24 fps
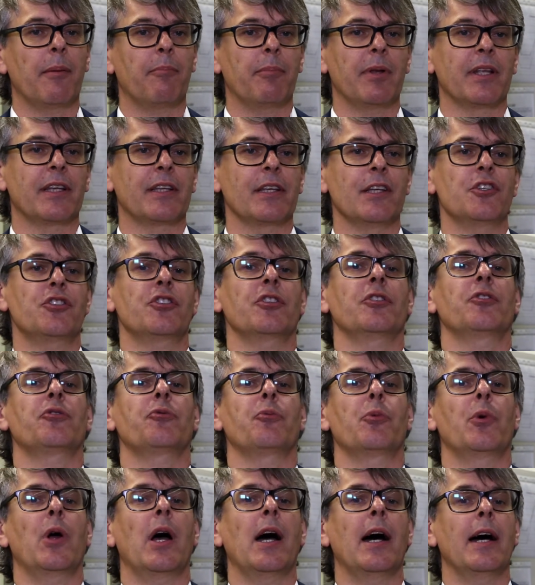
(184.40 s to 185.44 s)

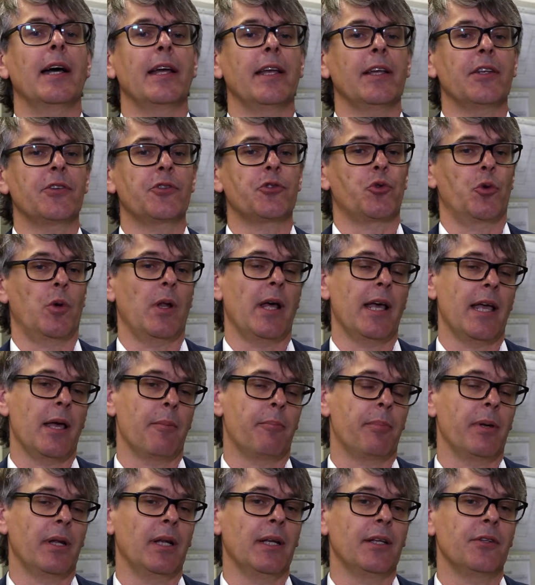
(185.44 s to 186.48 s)
applications where highest
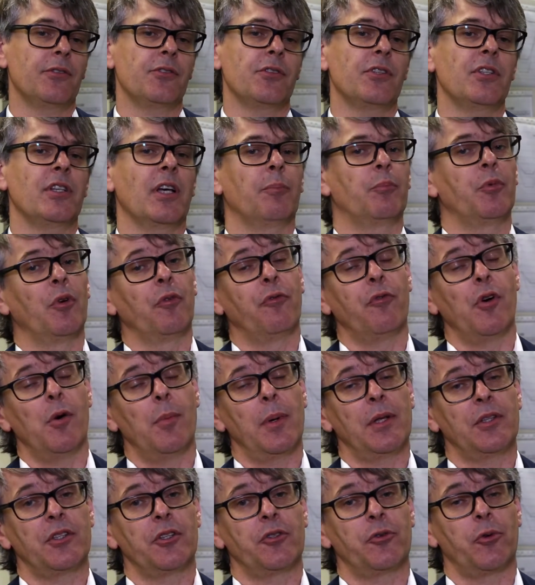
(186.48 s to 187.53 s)
reliability and
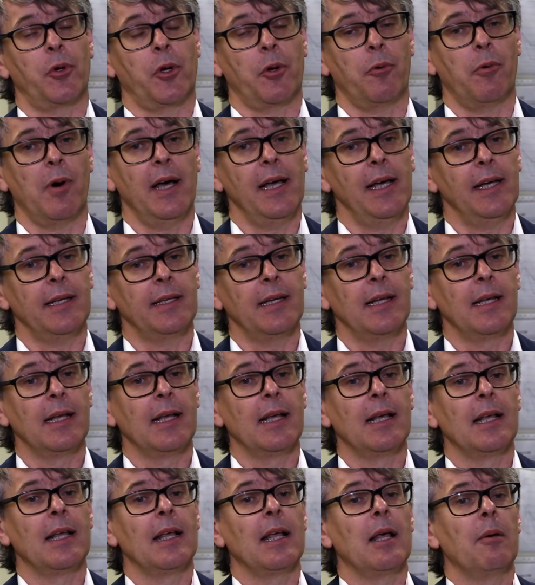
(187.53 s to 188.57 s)
performance is required,
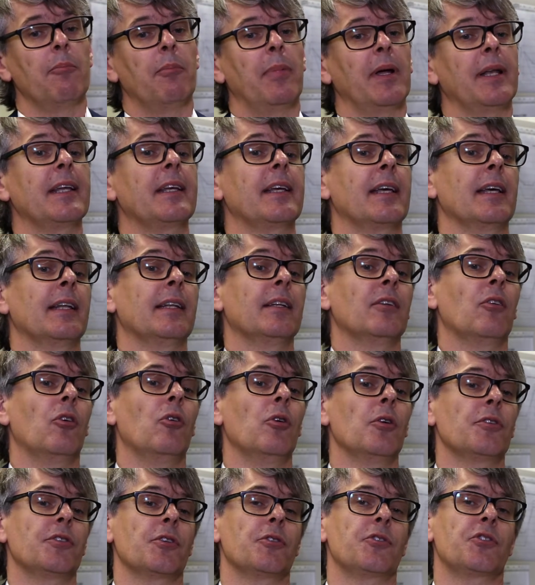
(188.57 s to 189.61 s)
but it can
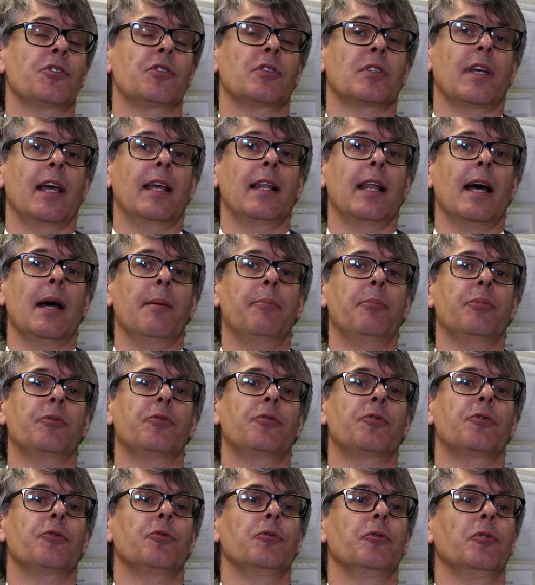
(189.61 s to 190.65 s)
also scale up
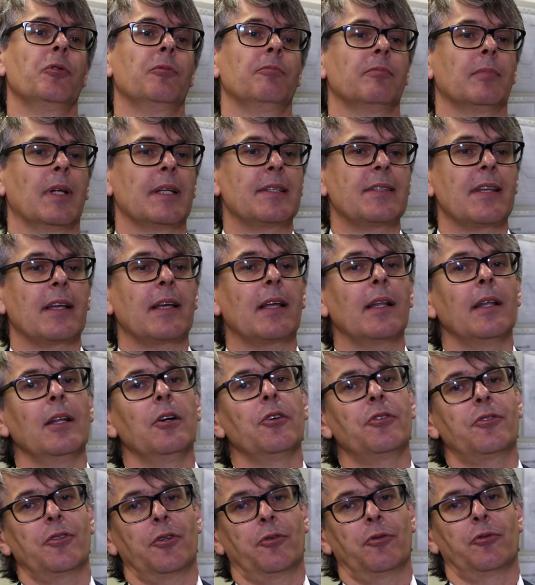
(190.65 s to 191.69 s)
to, let's say,
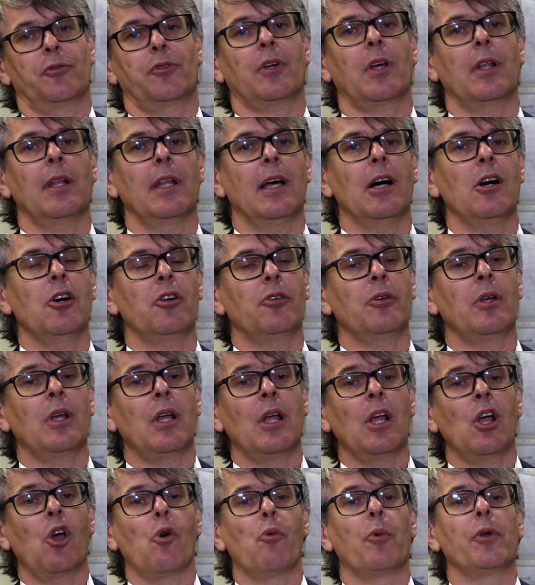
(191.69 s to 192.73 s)
closer to the cloud.
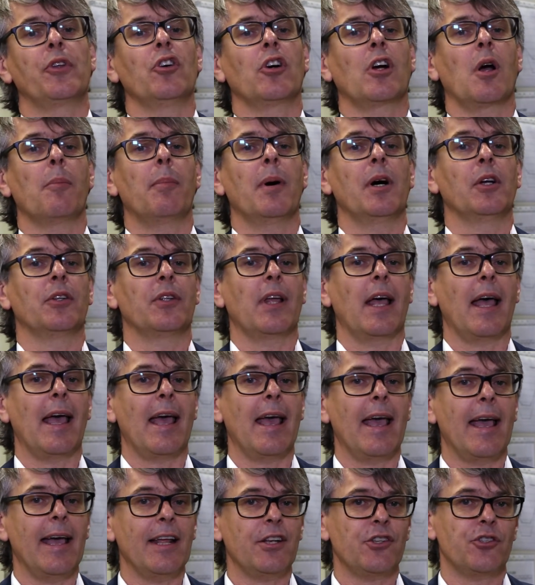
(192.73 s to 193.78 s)
We talk about
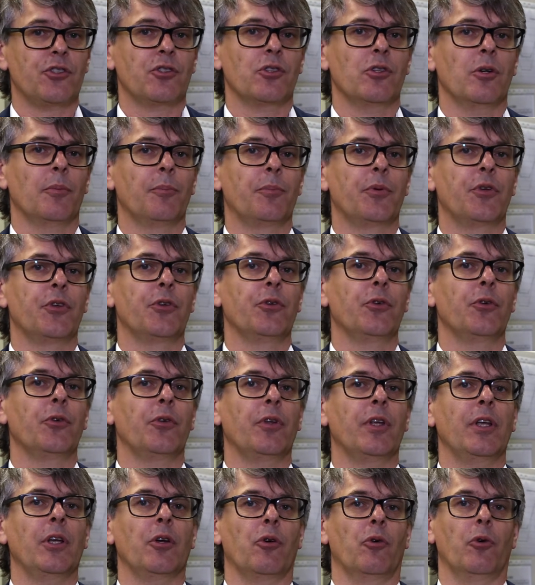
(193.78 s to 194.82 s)
edge
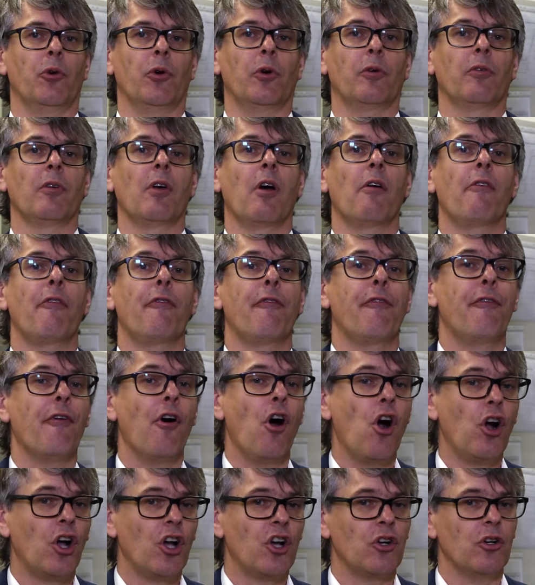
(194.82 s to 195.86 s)
computing or
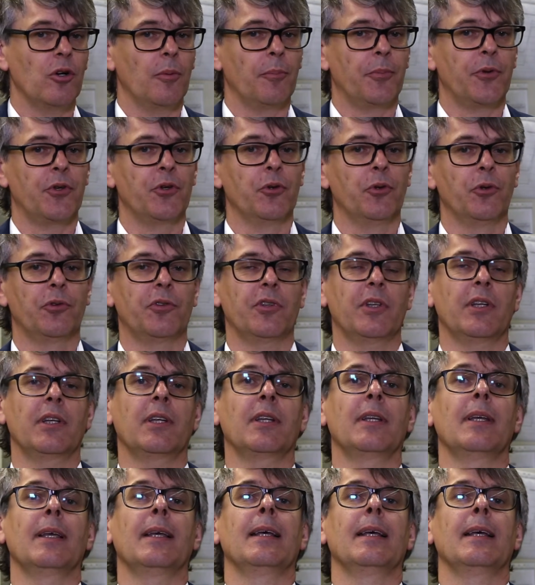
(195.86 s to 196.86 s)
fog computing,